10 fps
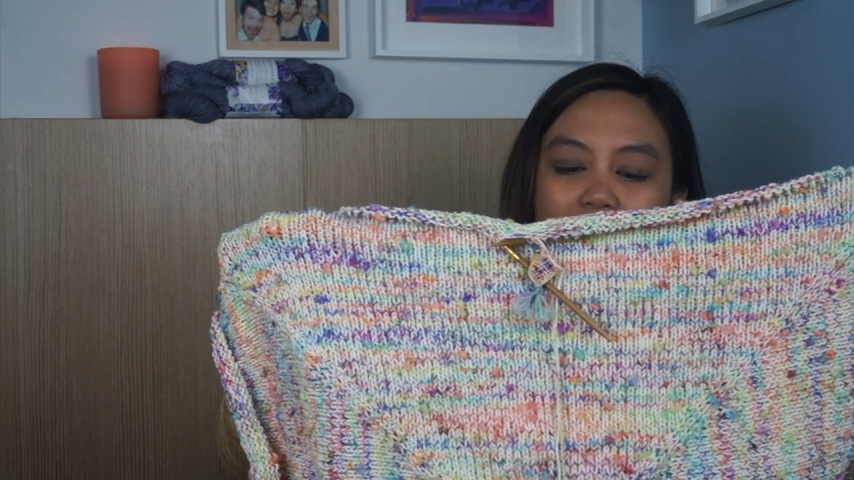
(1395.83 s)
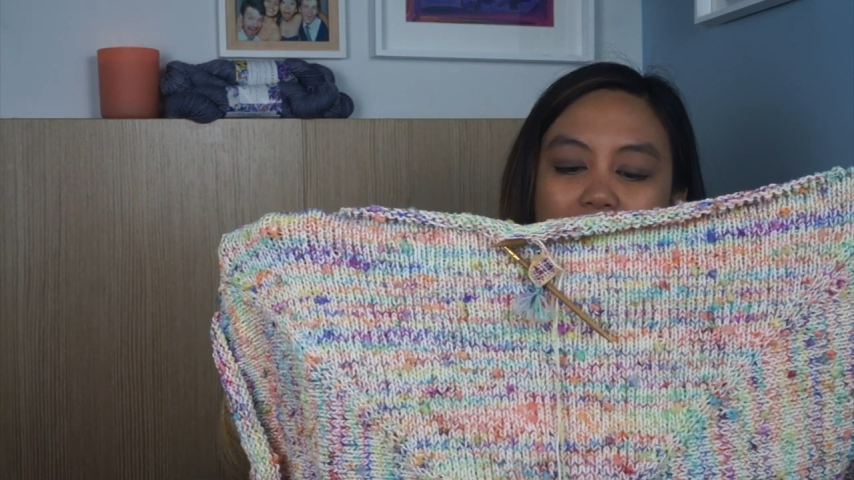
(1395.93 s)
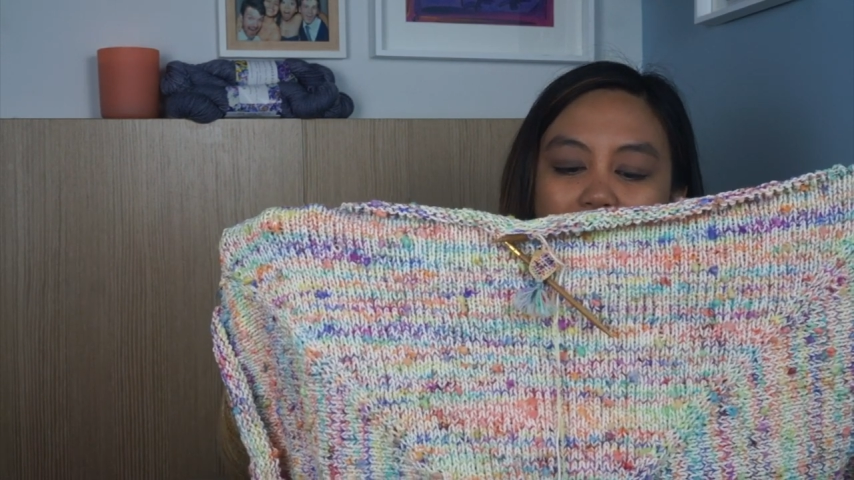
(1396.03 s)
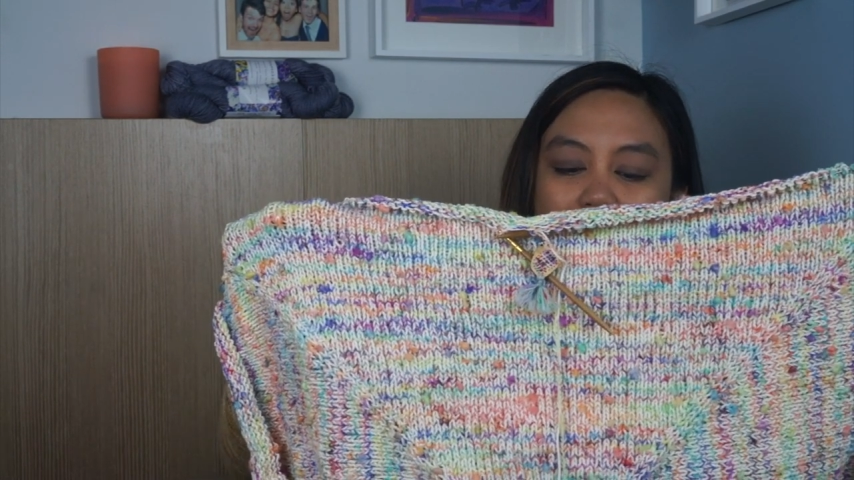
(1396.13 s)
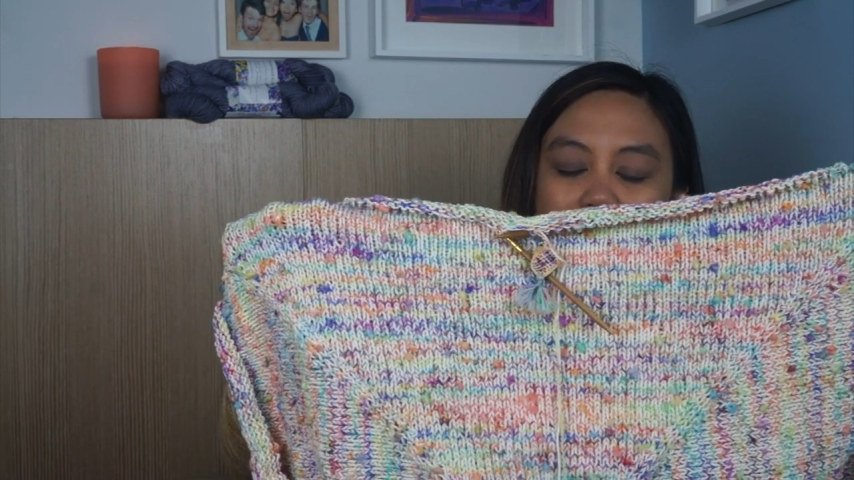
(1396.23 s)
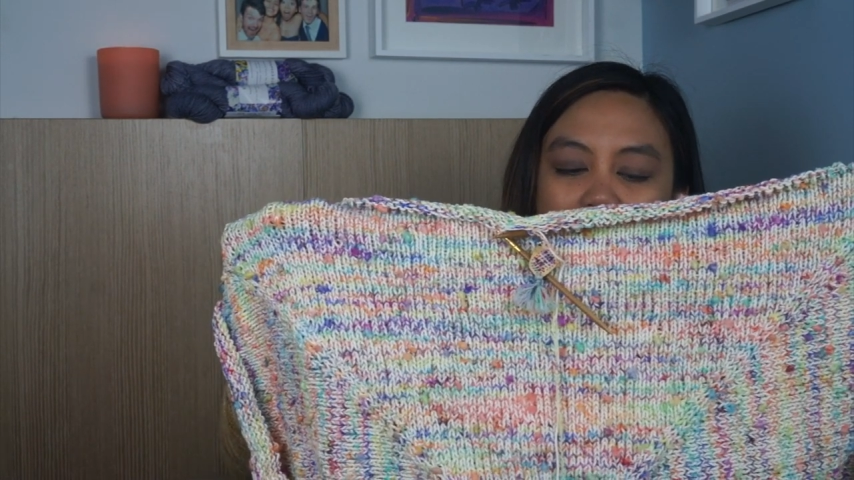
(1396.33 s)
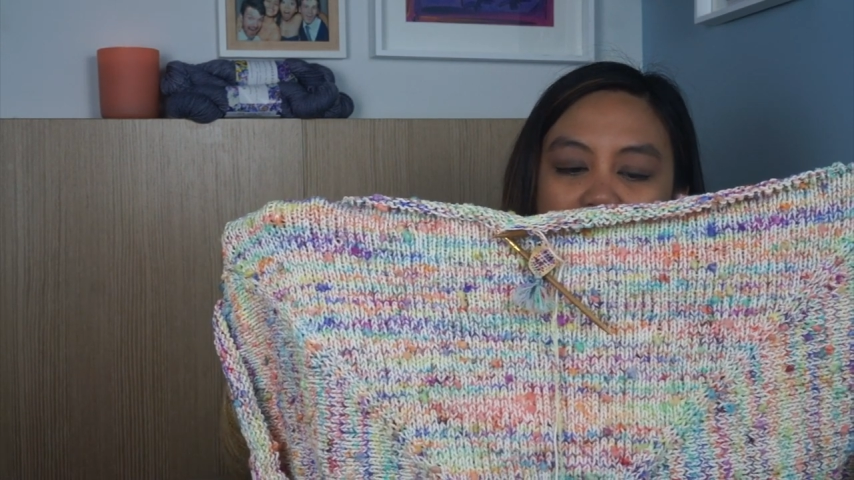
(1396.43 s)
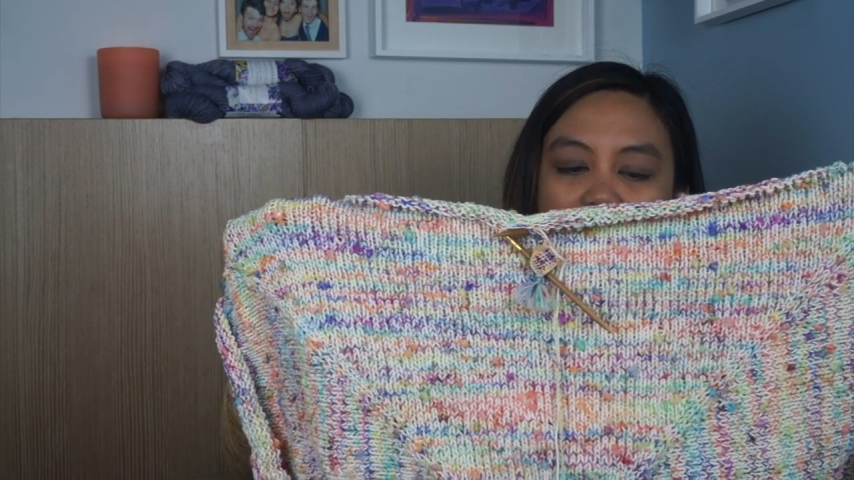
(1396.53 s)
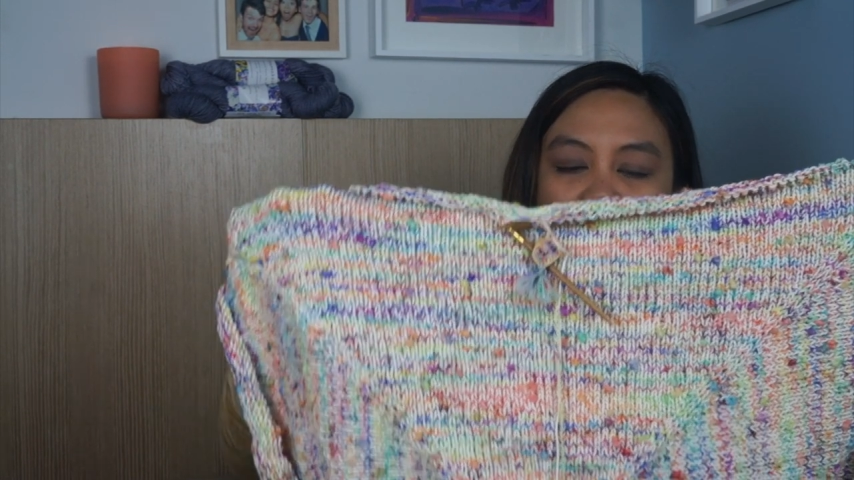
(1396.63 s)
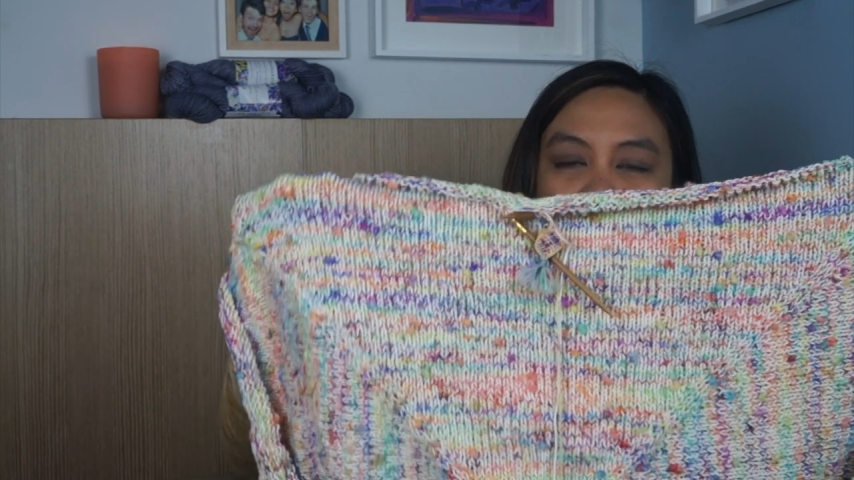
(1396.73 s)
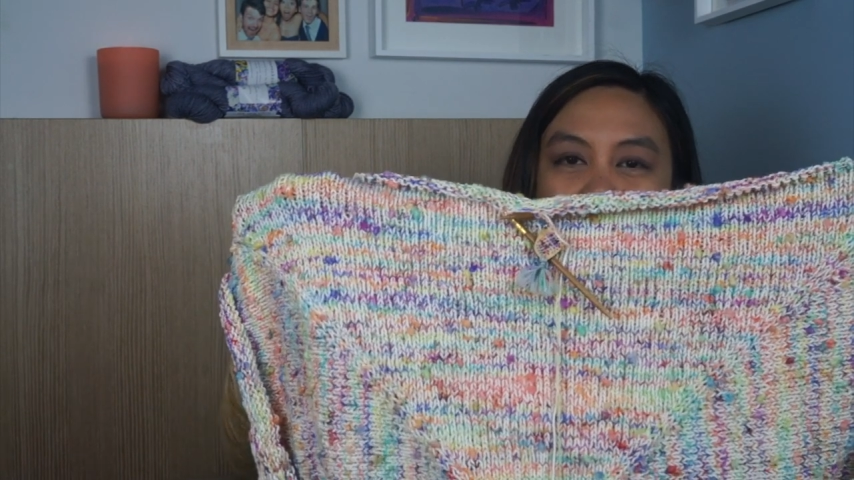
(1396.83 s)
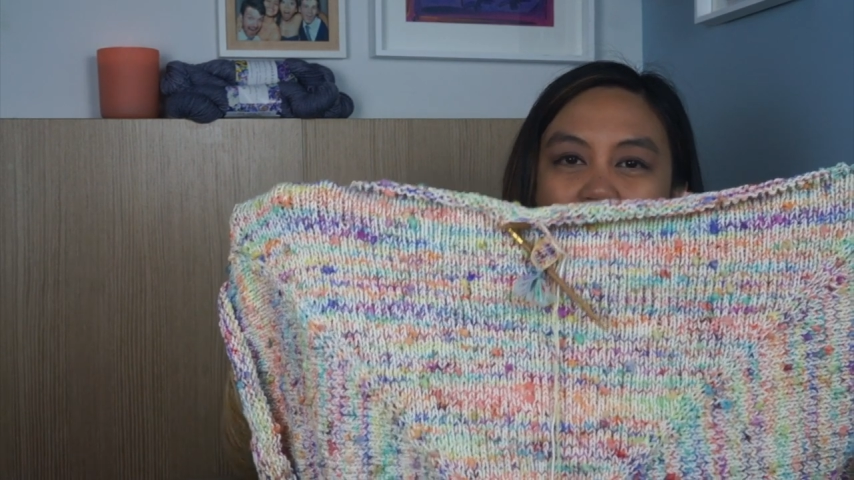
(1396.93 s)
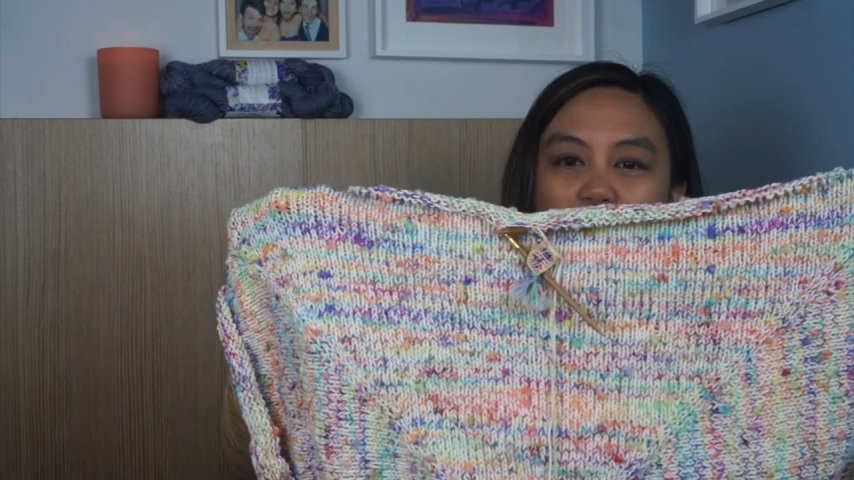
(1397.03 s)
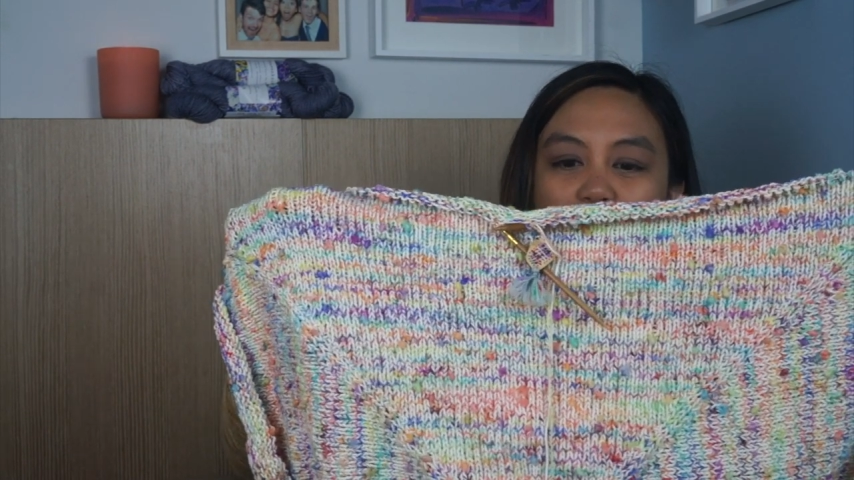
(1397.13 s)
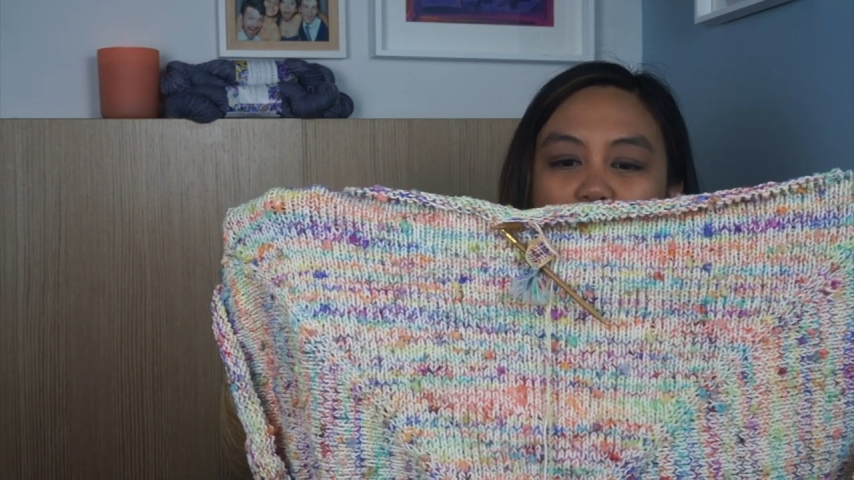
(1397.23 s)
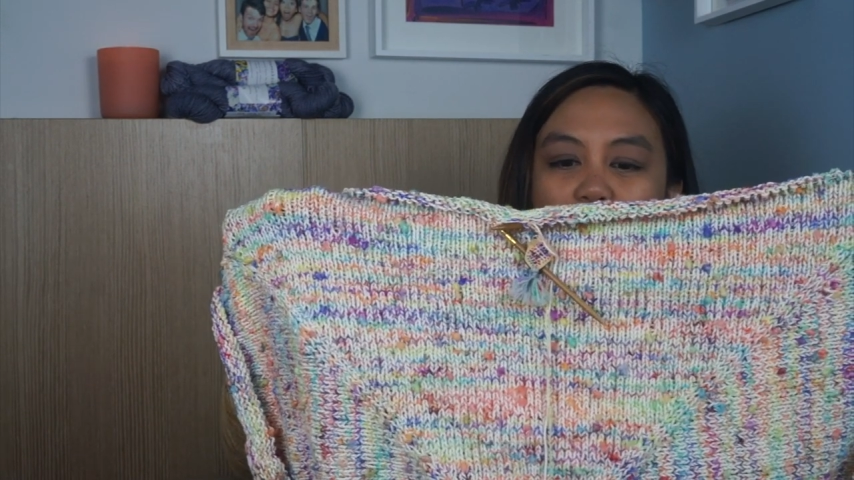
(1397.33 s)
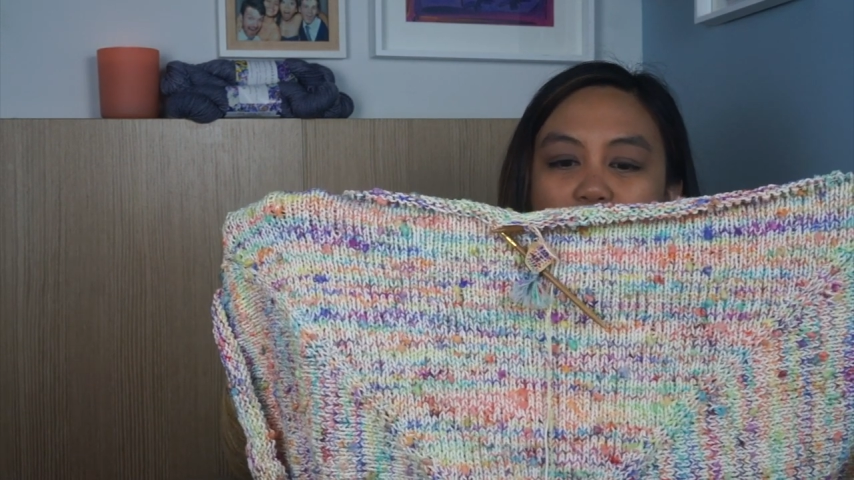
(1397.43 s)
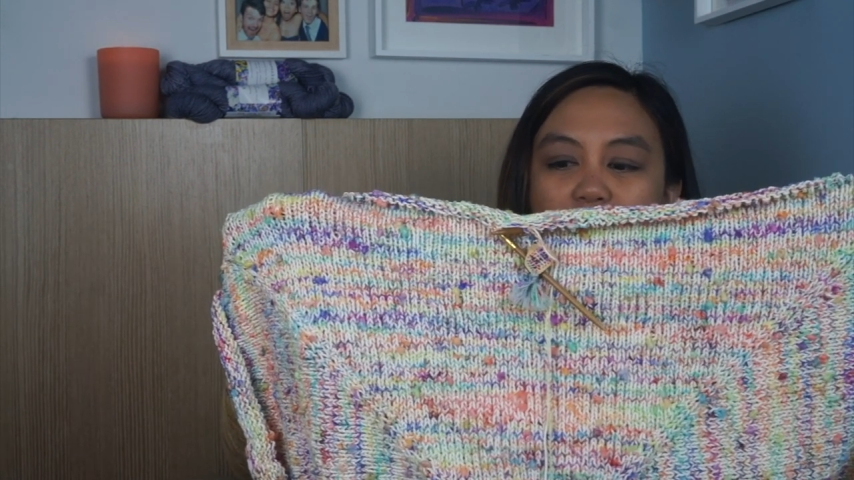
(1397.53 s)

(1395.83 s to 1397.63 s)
is just a great sort of